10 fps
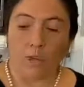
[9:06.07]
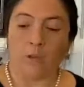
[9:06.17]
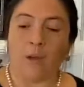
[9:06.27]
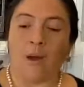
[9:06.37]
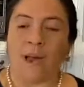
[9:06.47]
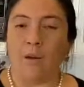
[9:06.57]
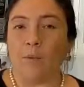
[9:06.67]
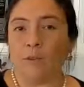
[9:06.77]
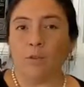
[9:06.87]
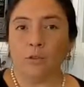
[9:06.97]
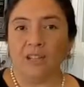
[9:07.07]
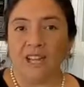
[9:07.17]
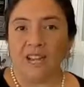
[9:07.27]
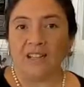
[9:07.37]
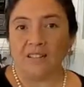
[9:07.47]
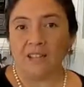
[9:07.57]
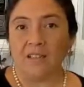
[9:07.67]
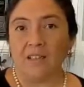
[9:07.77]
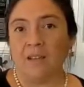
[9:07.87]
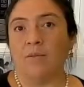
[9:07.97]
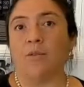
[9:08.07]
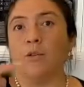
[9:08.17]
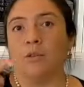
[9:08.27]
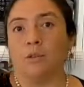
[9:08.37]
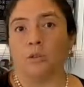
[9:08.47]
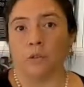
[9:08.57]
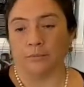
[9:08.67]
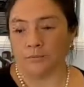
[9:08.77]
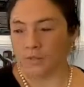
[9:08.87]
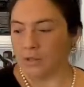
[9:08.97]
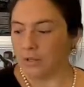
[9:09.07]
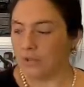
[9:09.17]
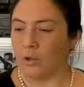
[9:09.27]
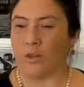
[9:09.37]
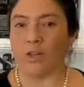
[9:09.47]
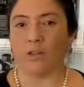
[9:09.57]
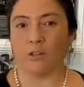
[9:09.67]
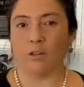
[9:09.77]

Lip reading: So I want to create this in front of you so that